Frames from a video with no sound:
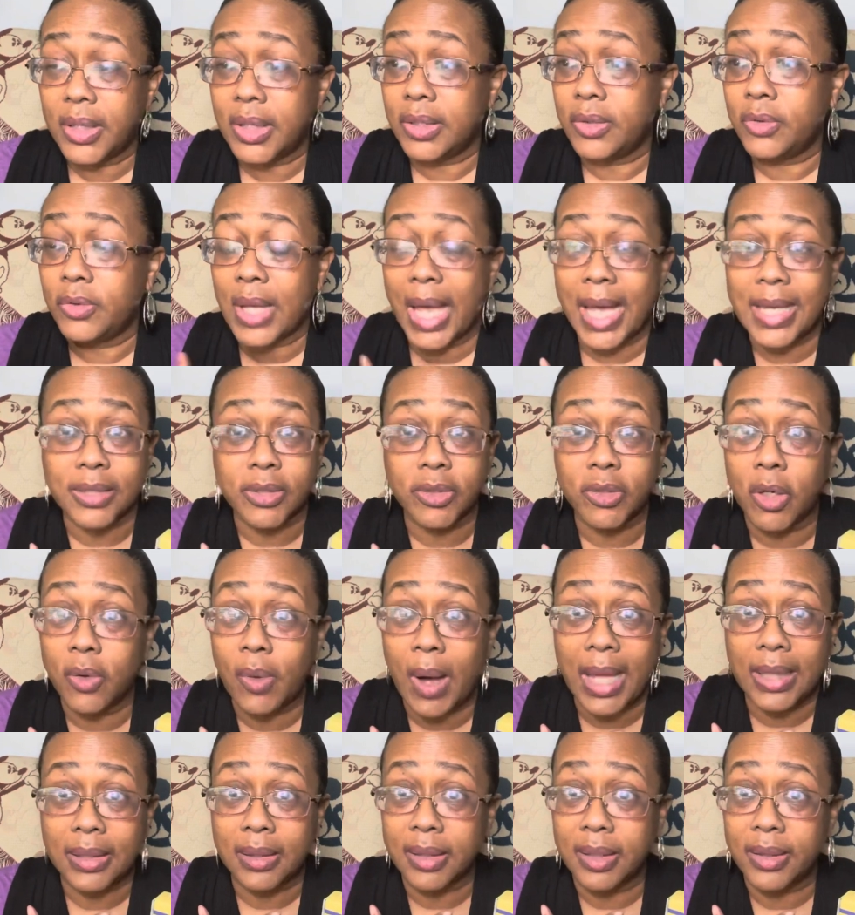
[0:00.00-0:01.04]
you guys know
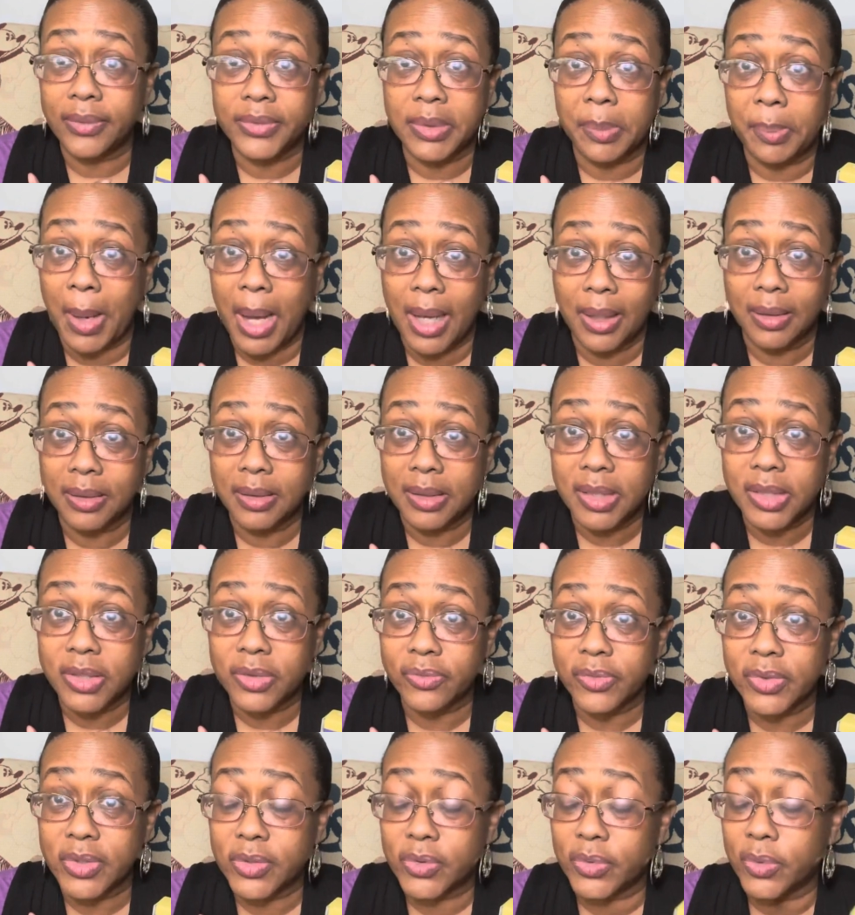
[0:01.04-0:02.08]
I love the Polynesian
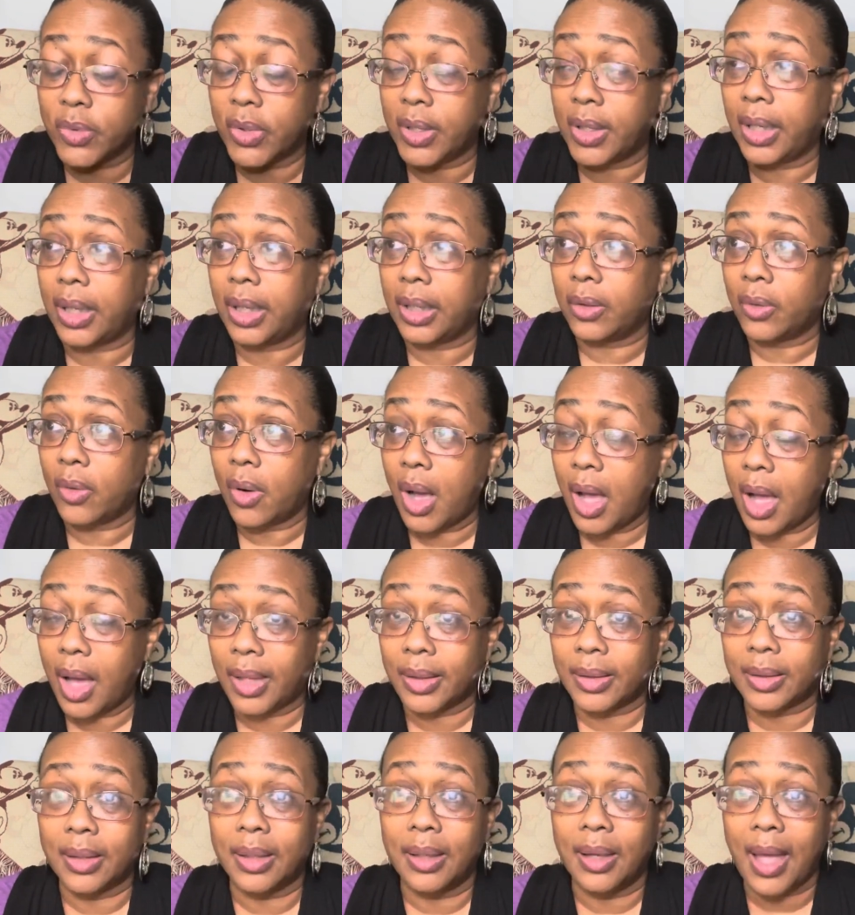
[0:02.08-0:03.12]
Resort in
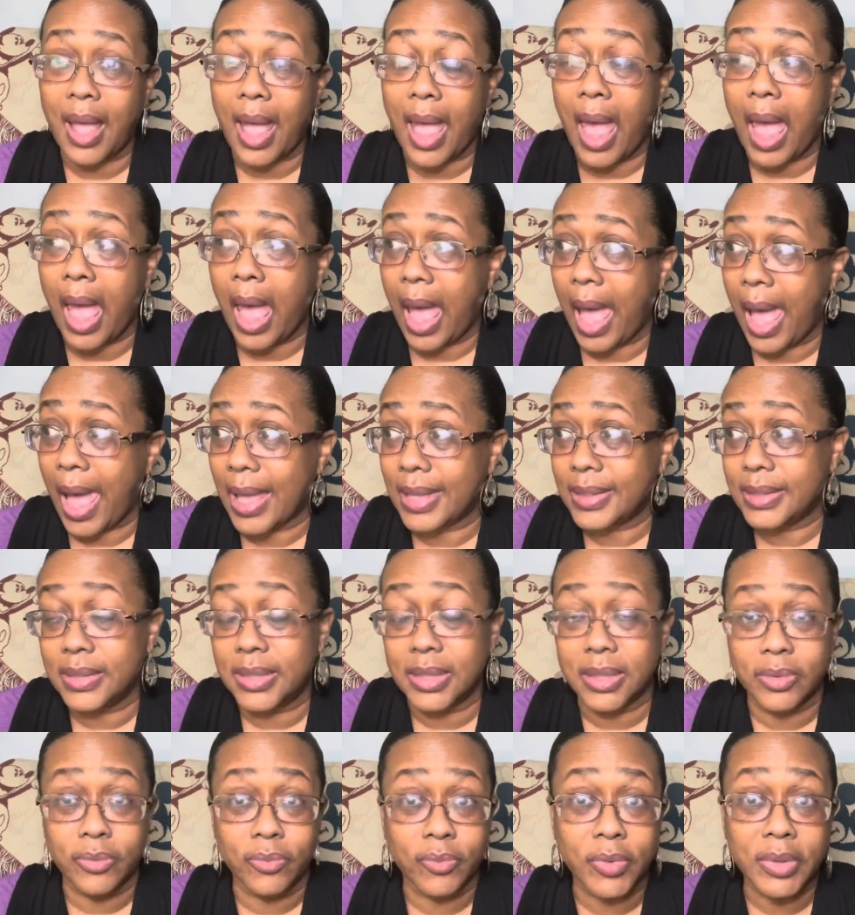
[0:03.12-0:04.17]
Ohana. I
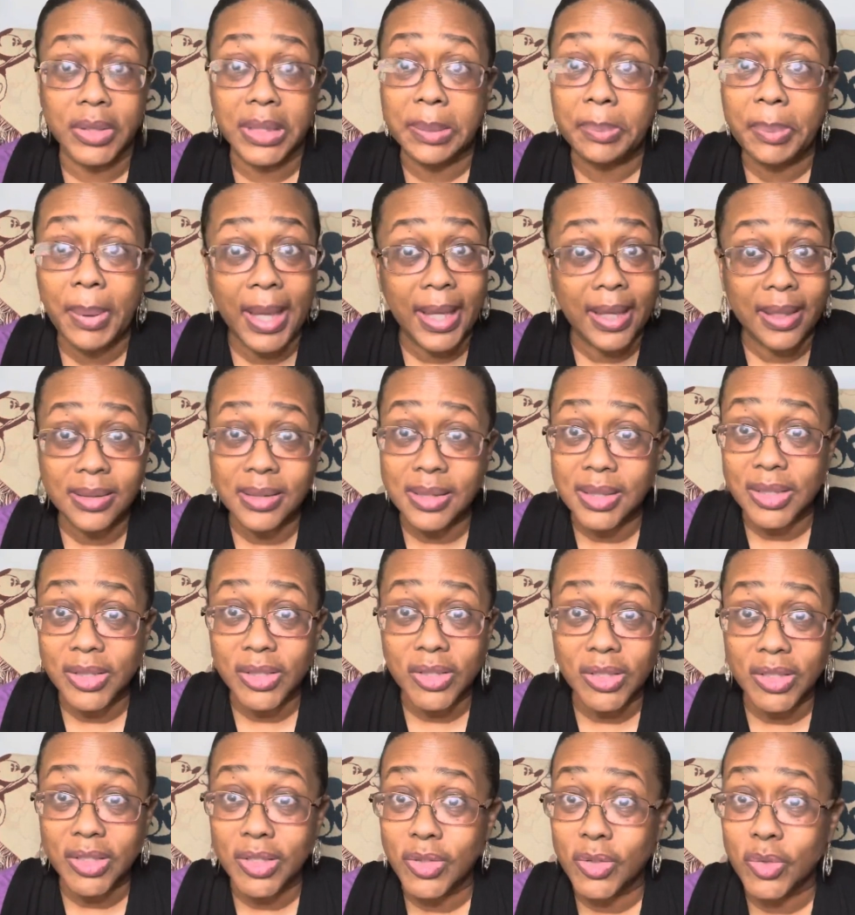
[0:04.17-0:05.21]
didn't really pay
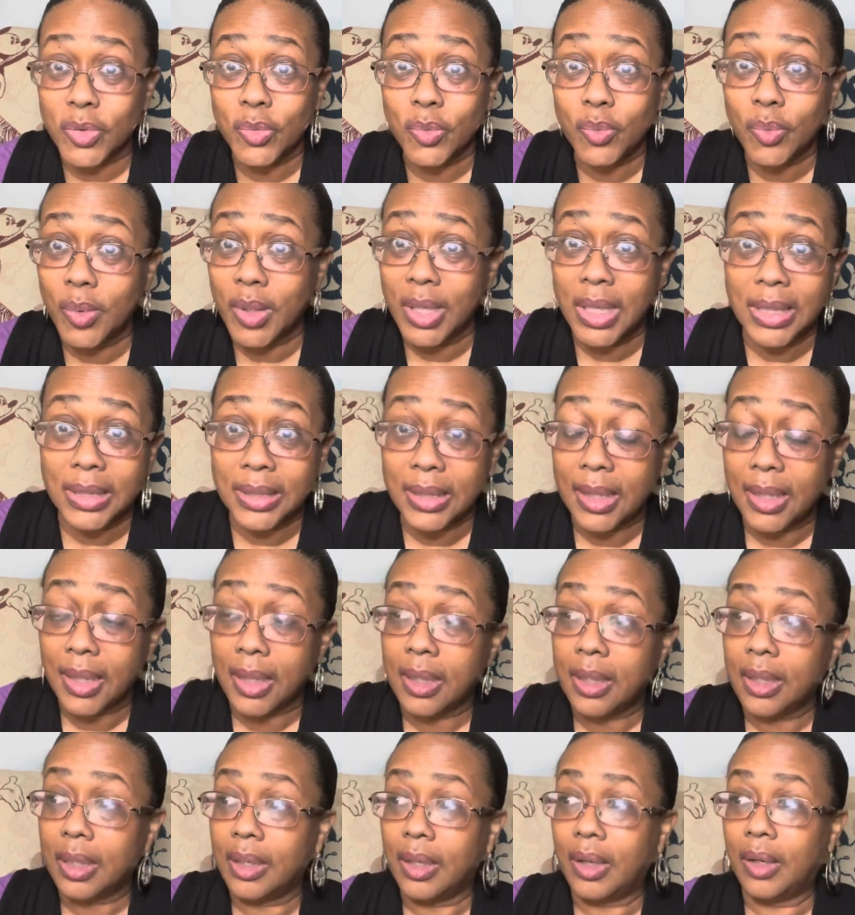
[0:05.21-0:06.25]
attention to what
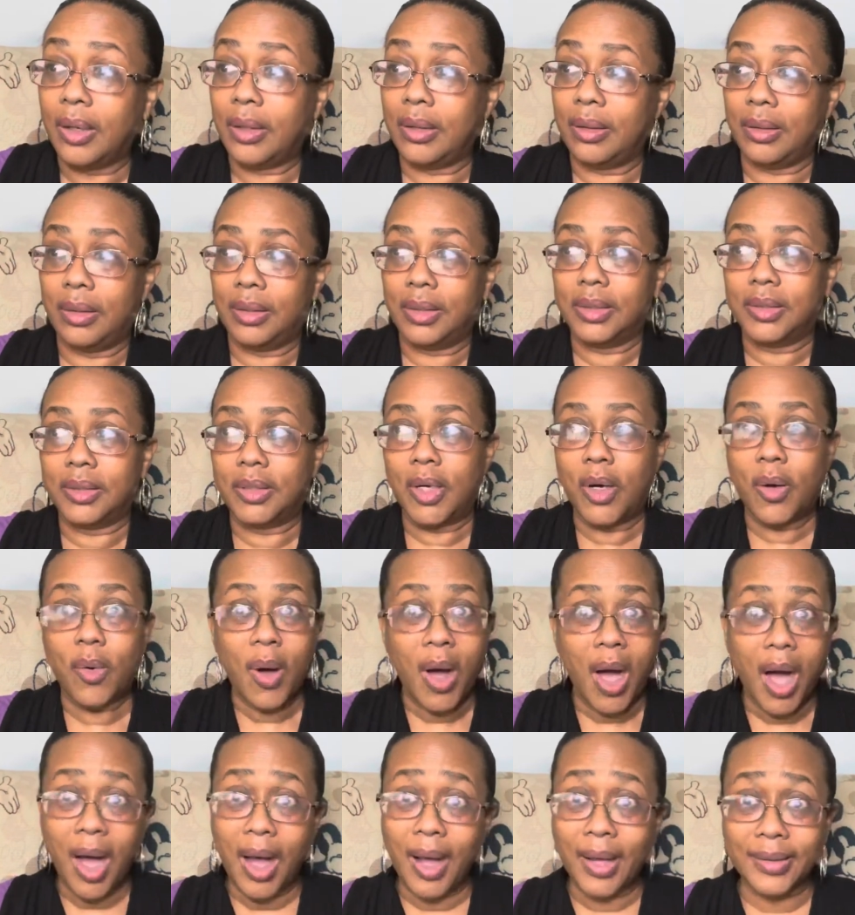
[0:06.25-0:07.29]

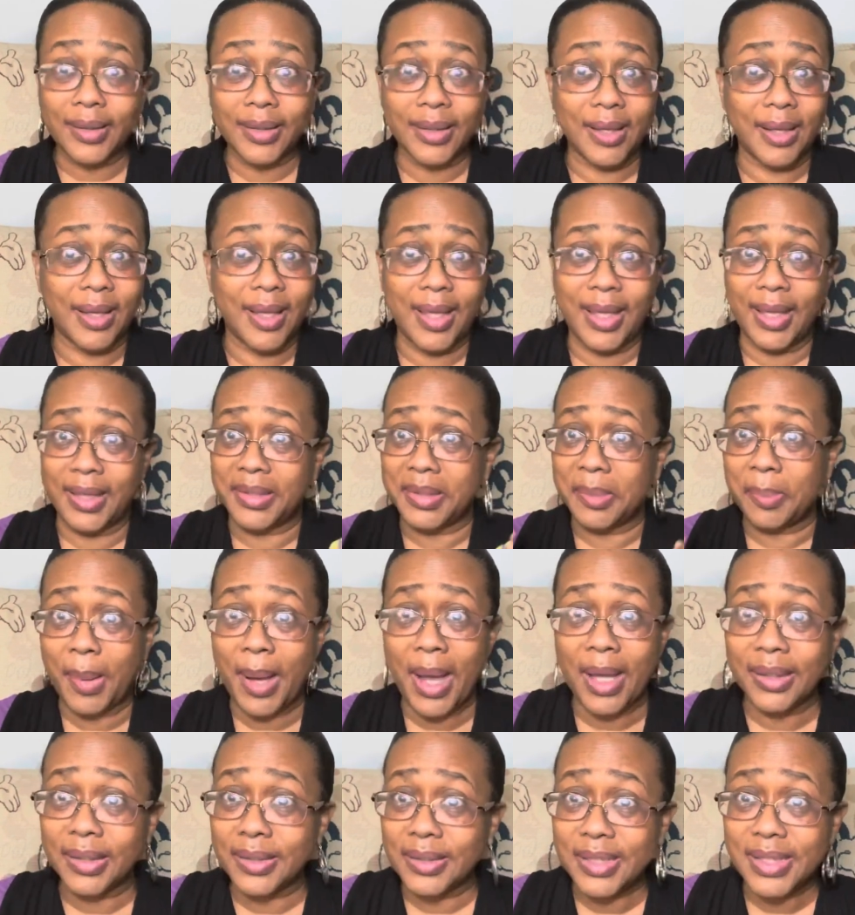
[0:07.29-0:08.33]
Ohana and the
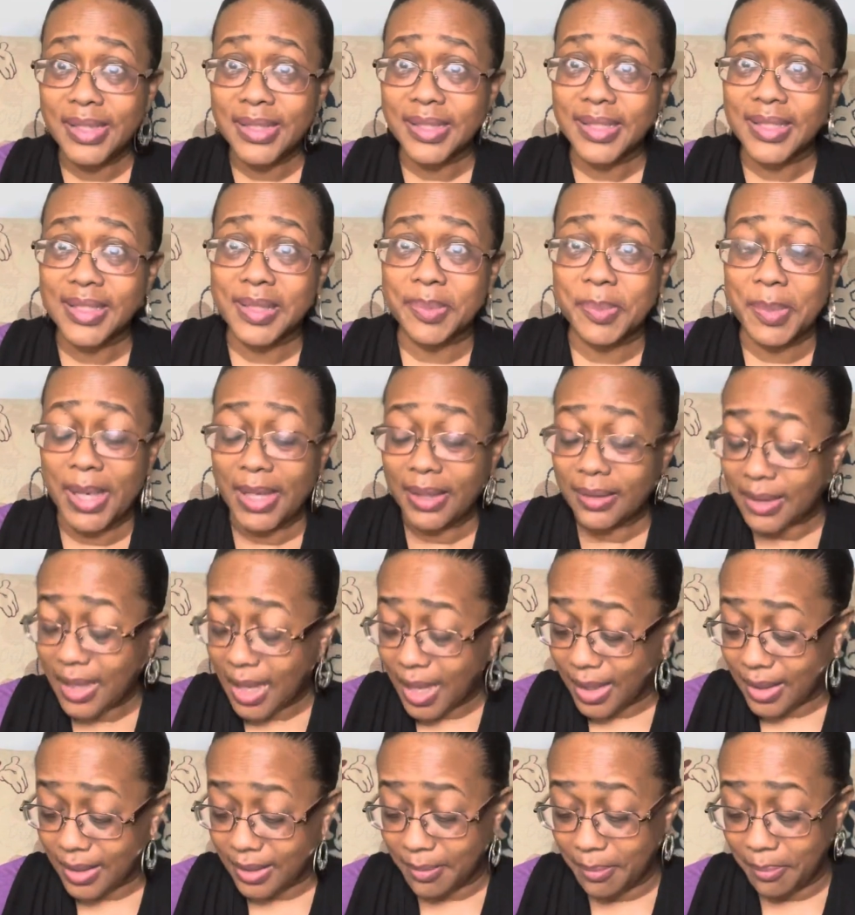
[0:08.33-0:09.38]
Polynesian smell
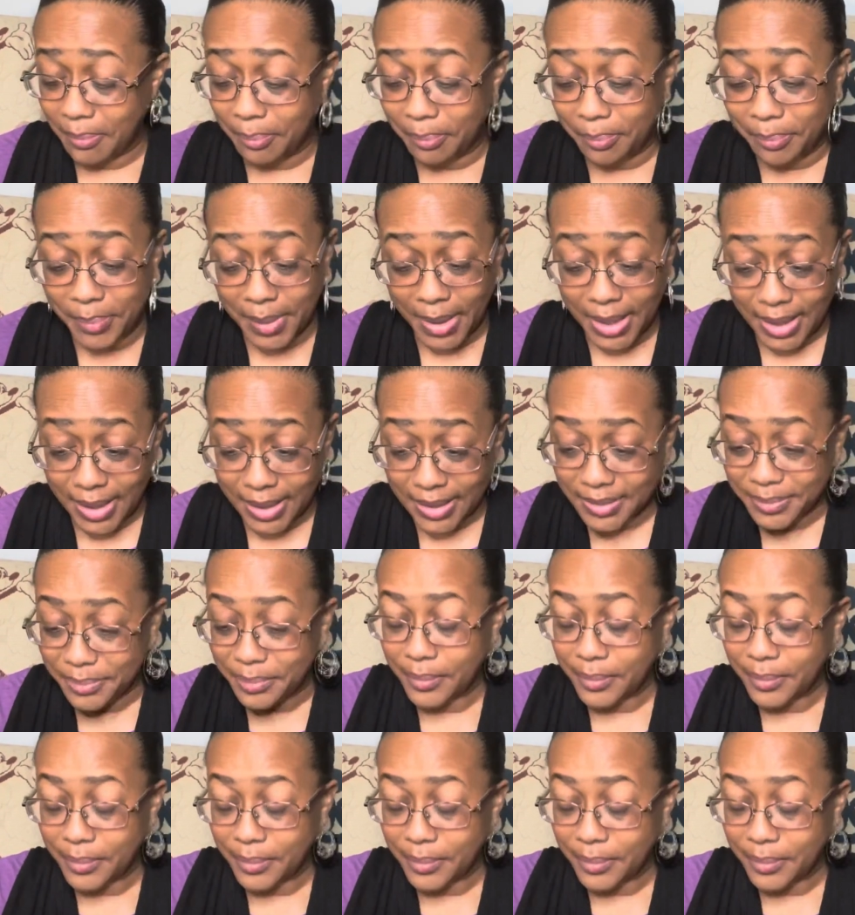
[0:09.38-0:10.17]
like. But